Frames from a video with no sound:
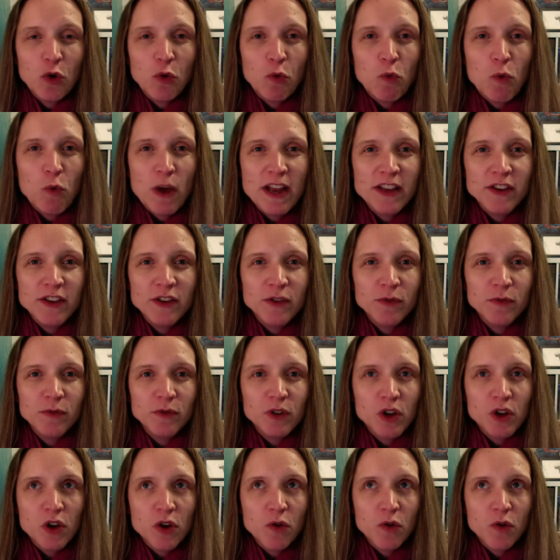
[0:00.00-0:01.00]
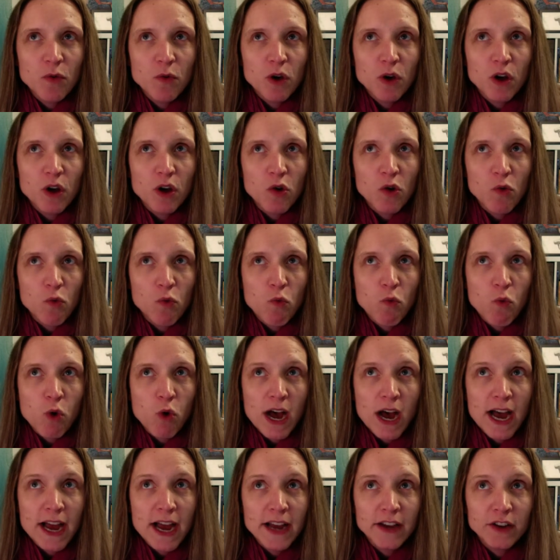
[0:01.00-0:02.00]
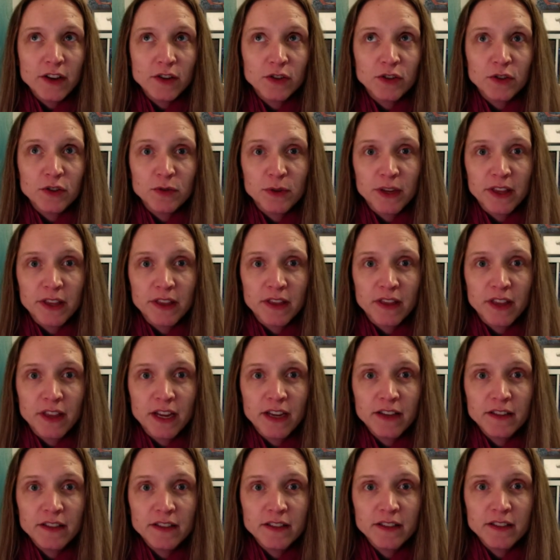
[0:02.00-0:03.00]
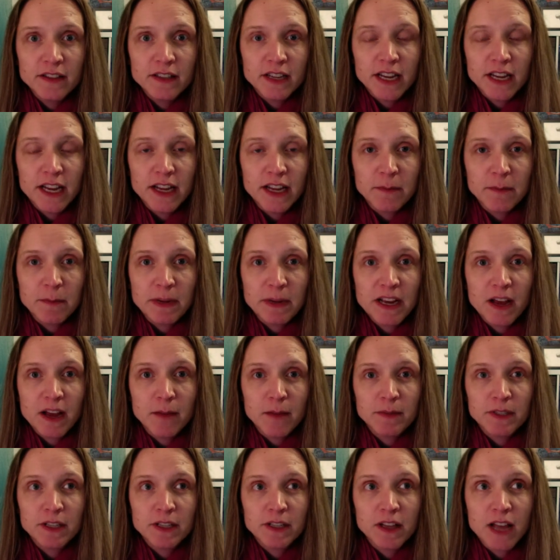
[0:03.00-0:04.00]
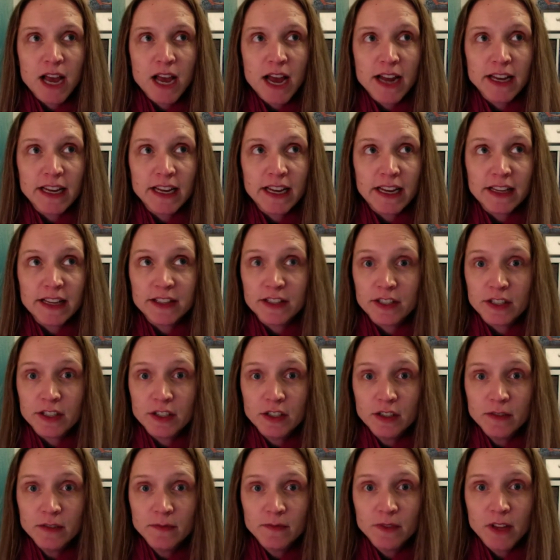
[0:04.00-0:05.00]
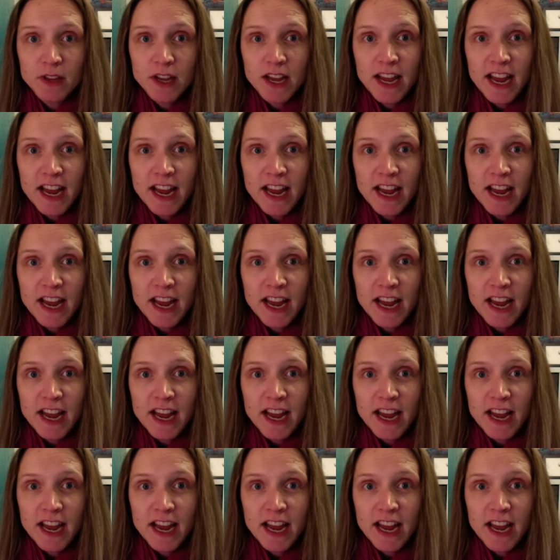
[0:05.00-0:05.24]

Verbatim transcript: when you know why you're doing things, it becomes a lot easier,